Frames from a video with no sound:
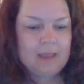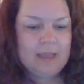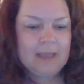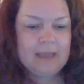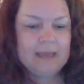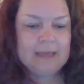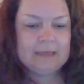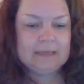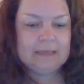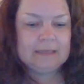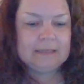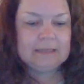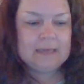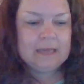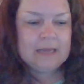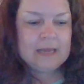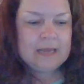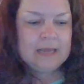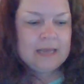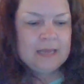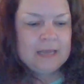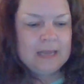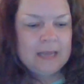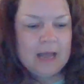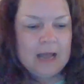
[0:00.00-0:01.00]
And
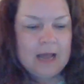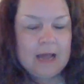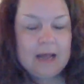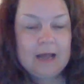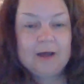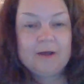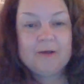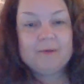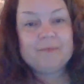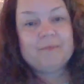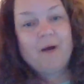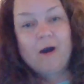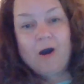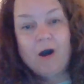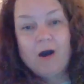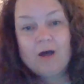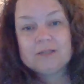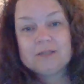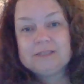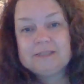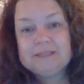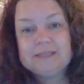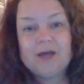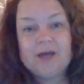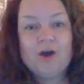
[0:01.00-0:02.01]

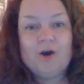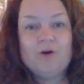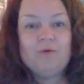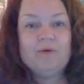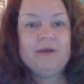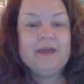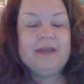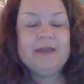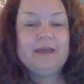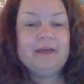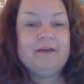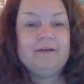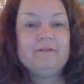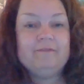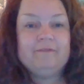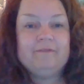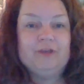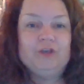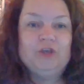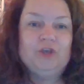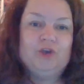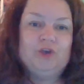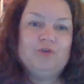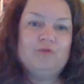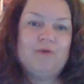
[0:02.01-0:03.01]
also, if
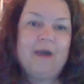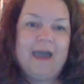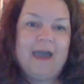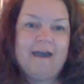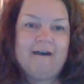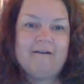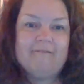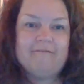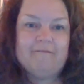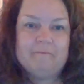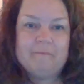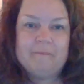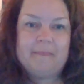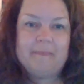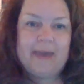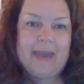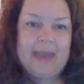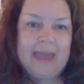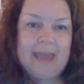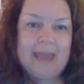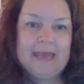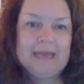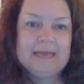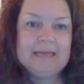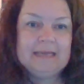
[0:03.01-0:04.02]
you have
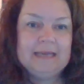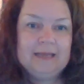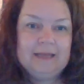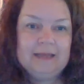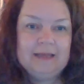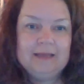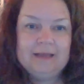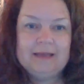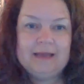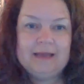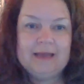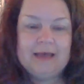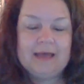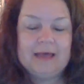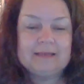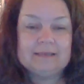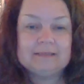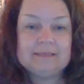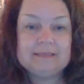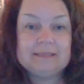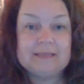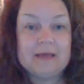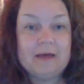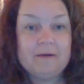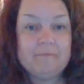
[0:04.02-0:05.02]
made
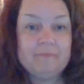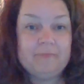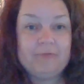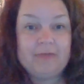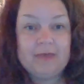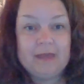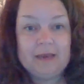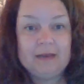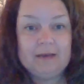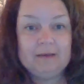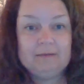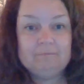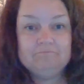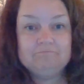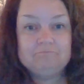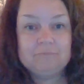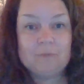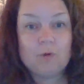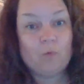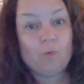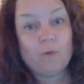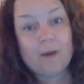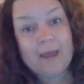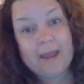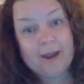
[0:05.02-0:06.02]
something,
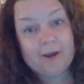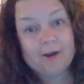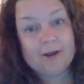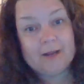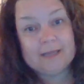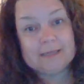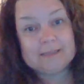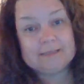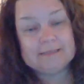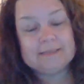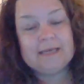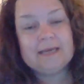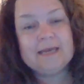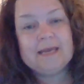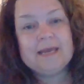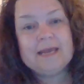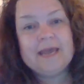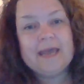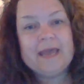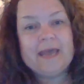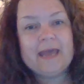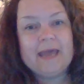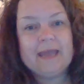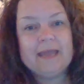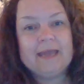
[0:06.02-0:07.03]
wear it.
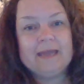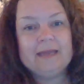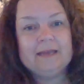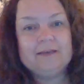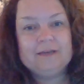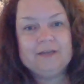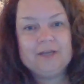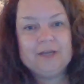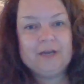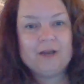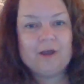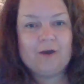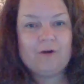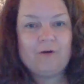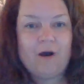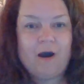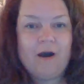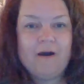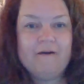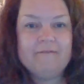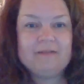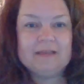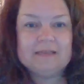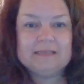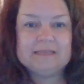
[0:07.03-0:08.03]
And,
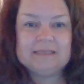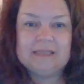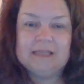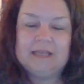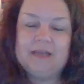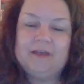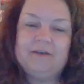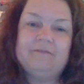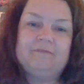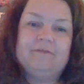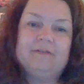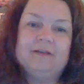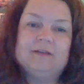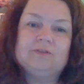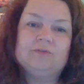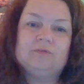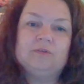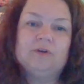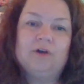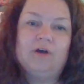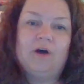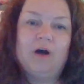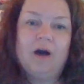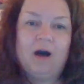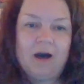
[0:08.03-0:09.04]
obviously, if it's
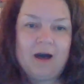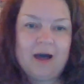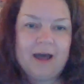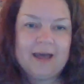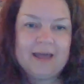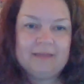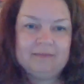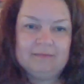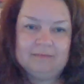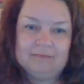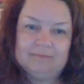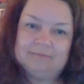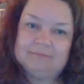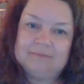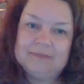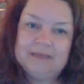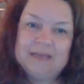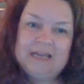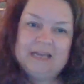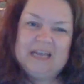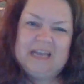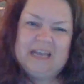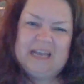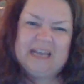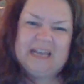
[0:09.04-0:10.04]
real hot and
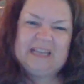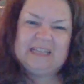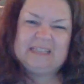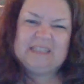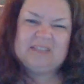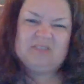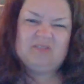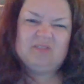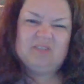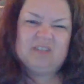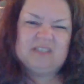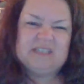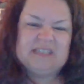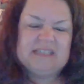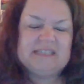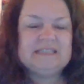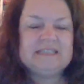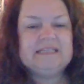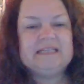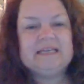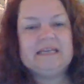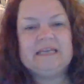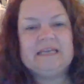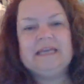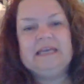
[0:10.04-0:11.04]
it's real
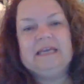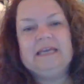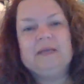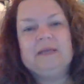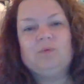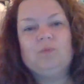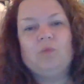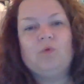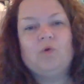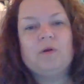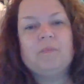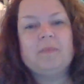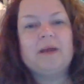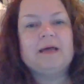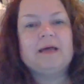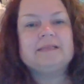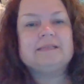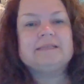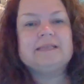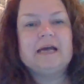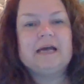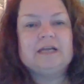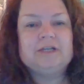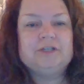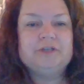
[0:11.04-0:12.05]
sticky and warm
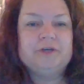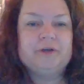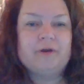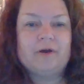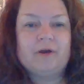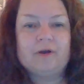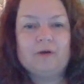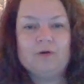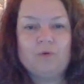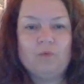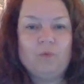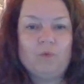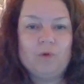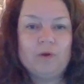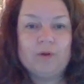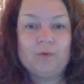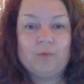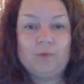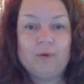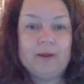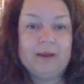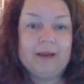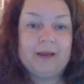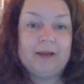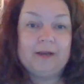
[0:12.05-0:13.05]
outside, you're not going to want to
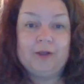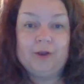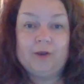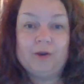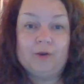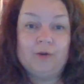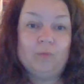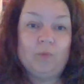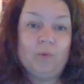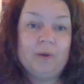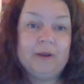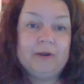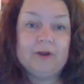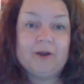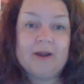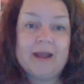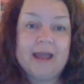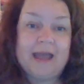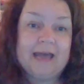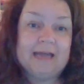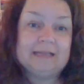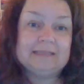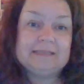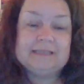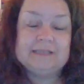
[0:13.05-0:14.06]
wear your winter
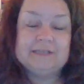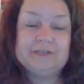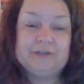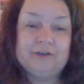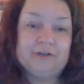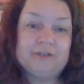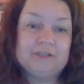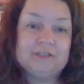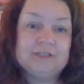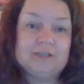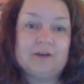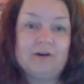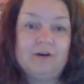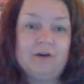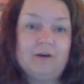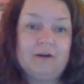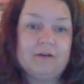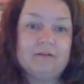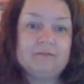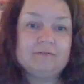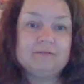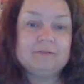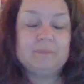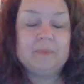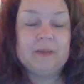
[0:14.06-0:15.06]
hats and your
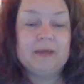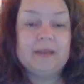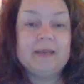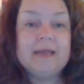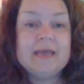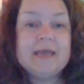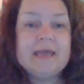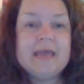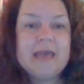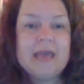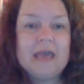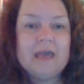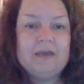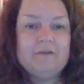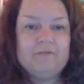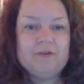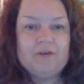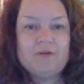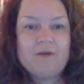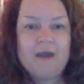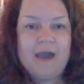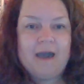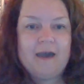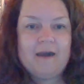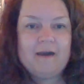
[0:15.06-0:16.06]
scarves. But if
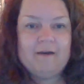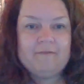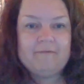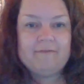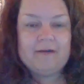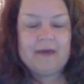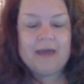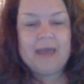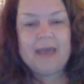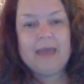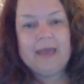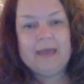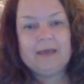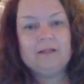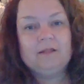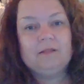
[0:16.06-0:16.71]
you have a